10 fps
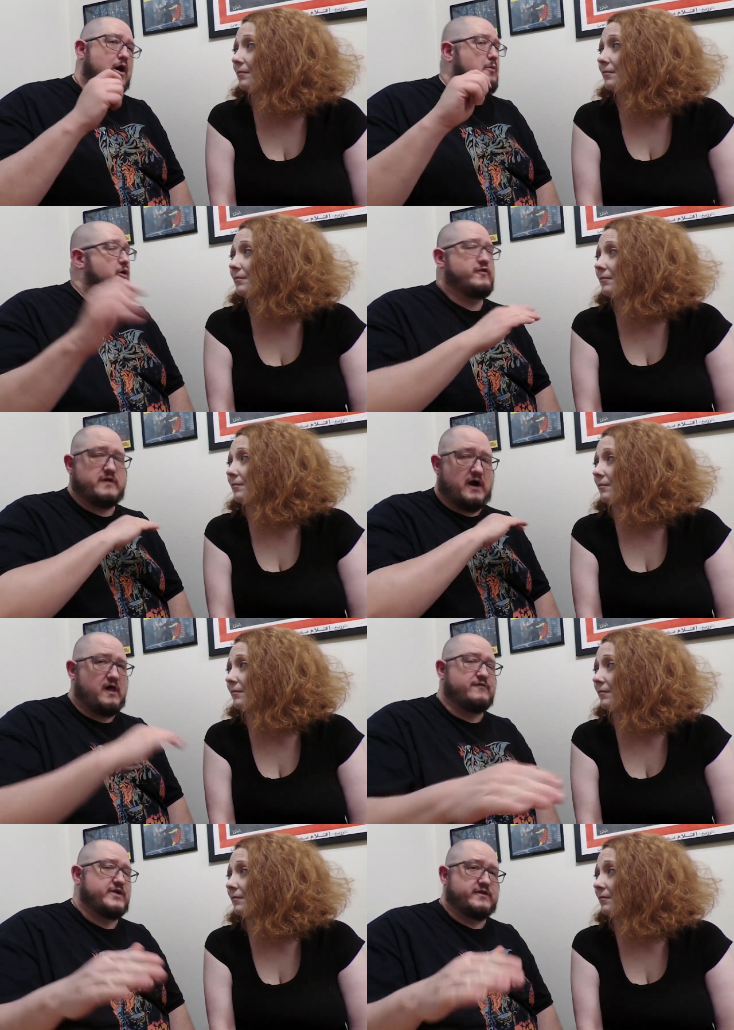Speaker 1: almost
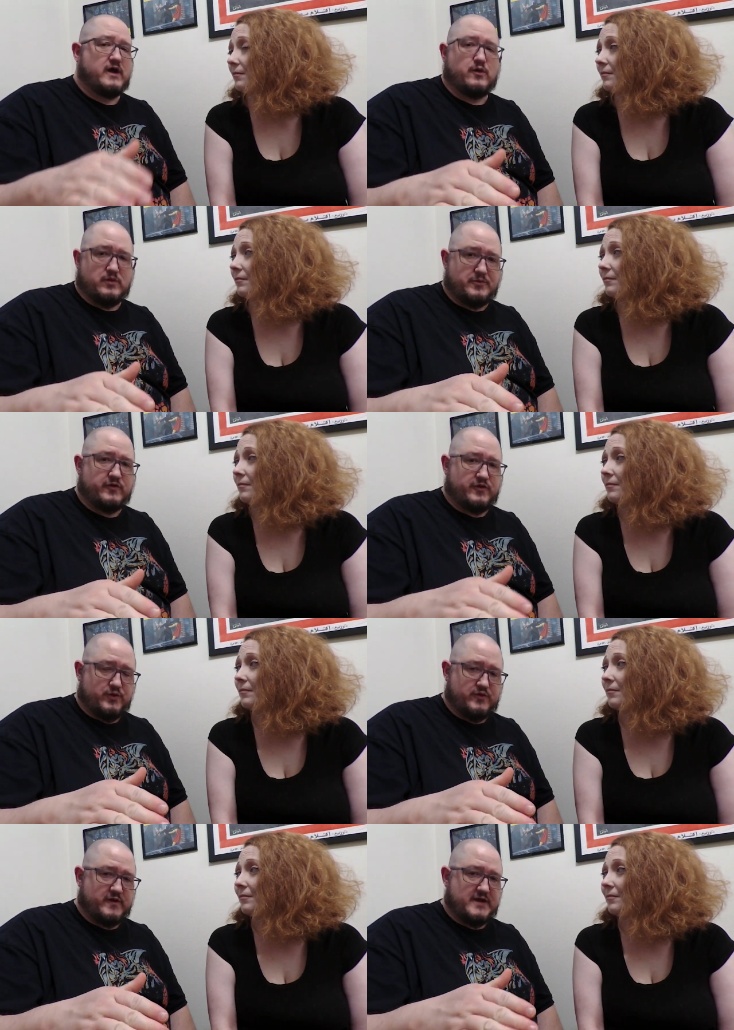all of it is all rubber
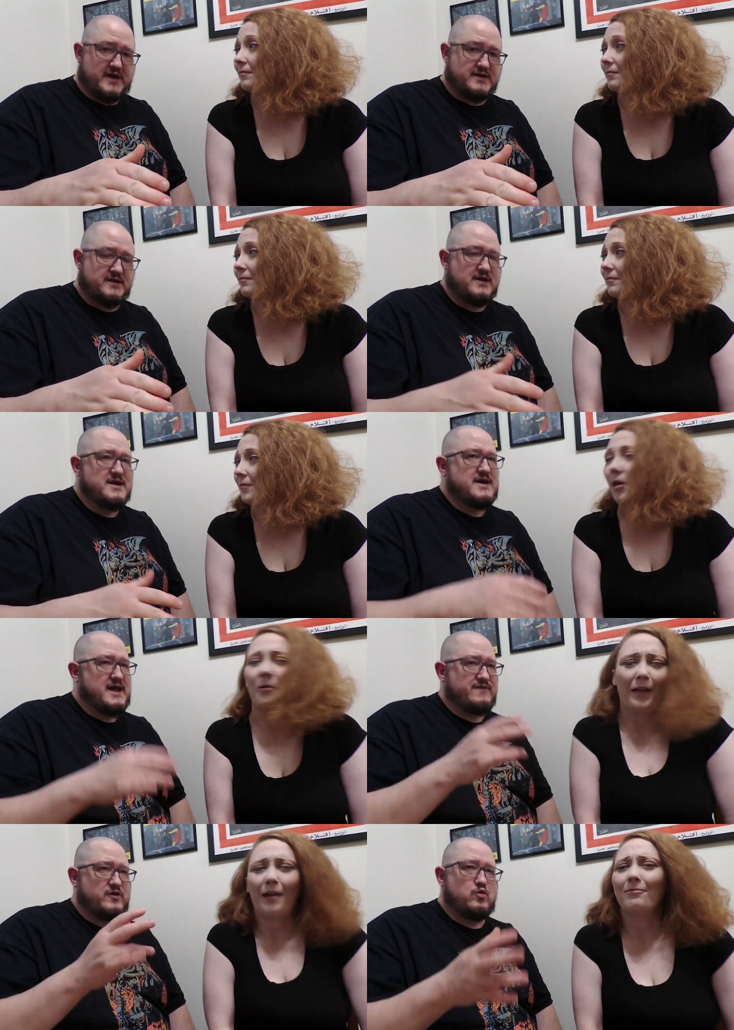suits again. Oh.
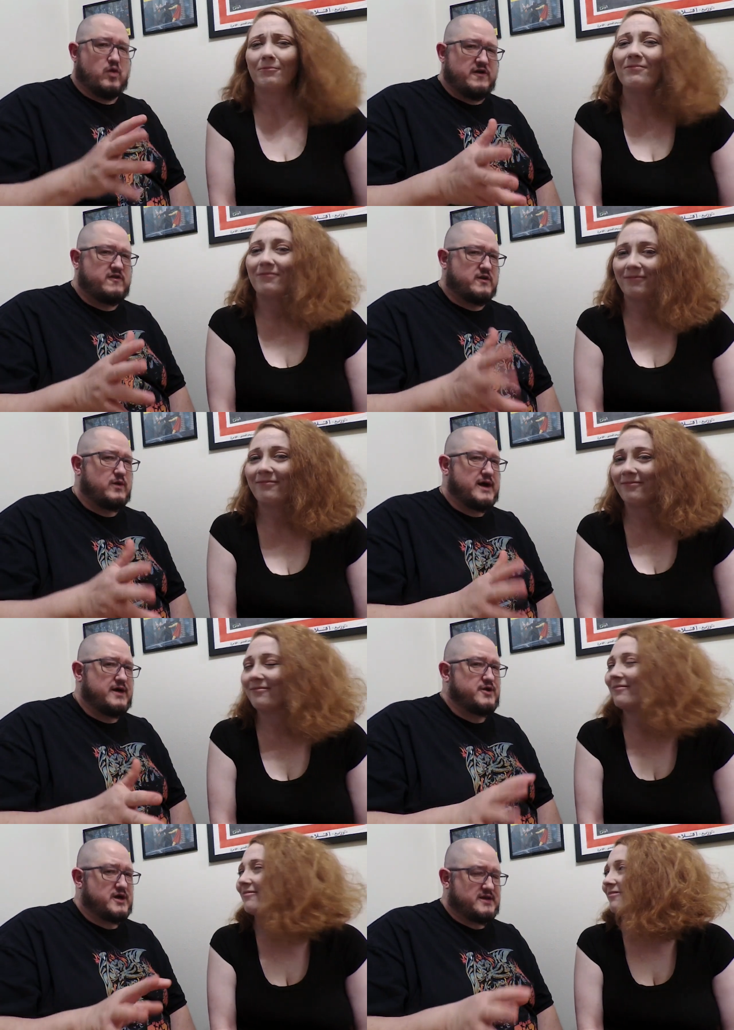Every once in a while,
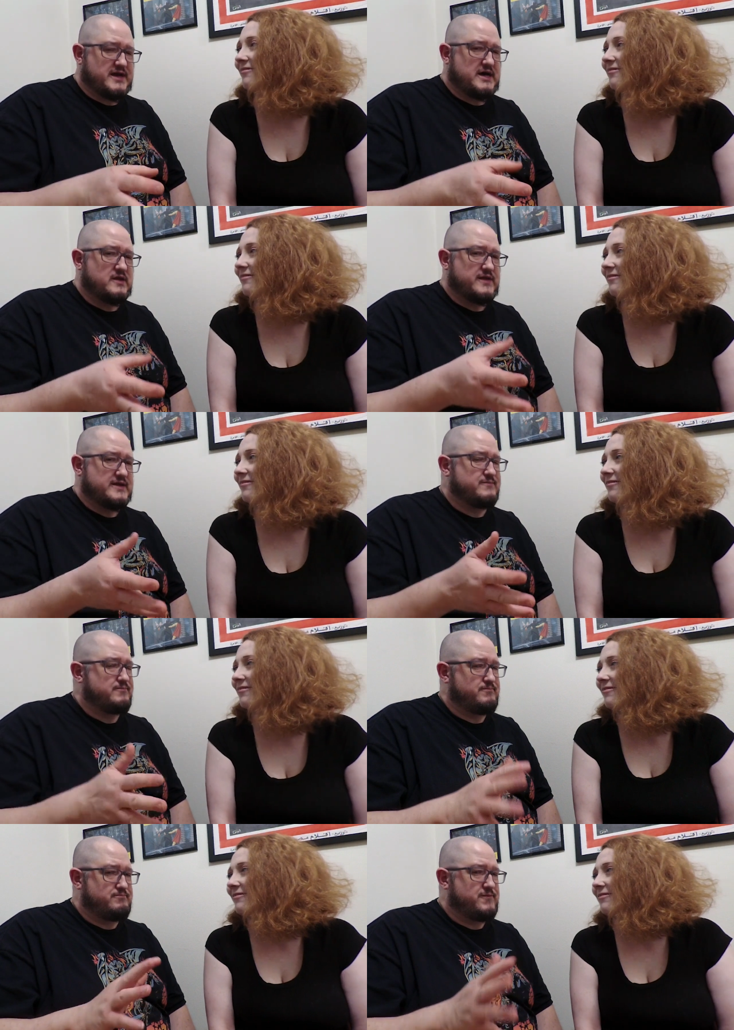you can tell that
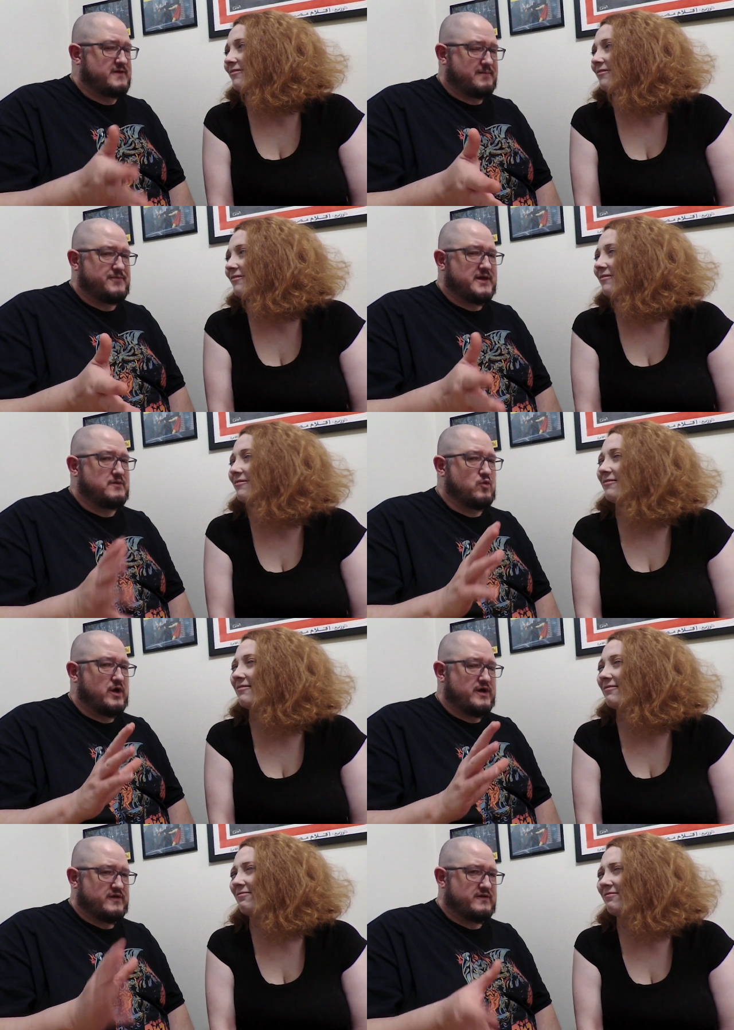something
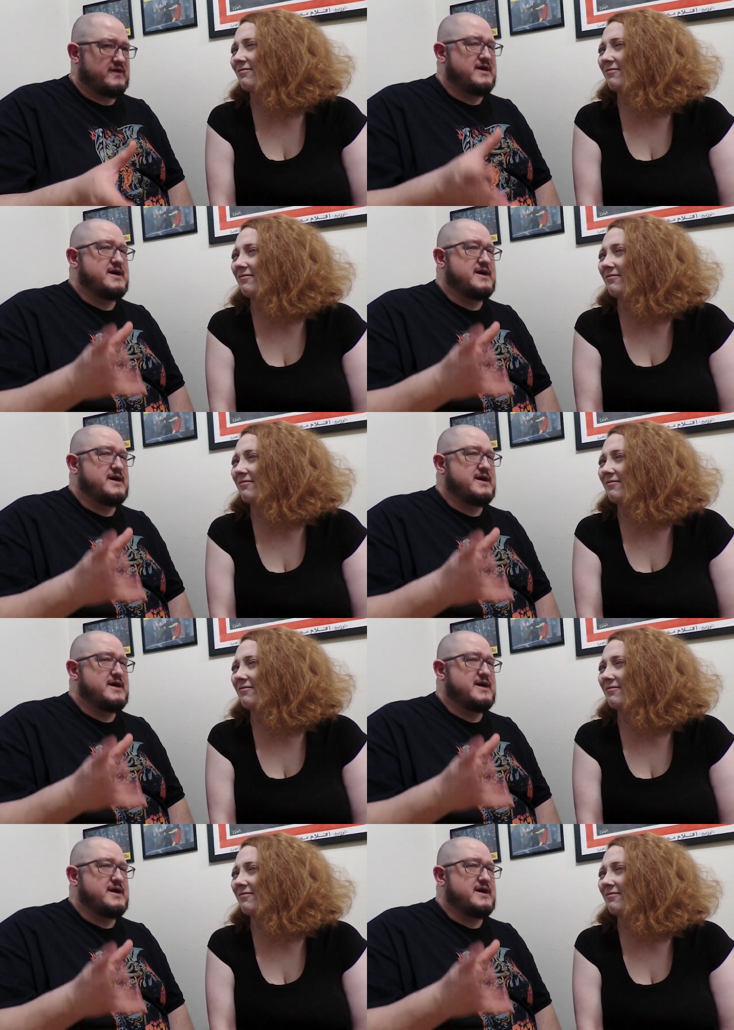was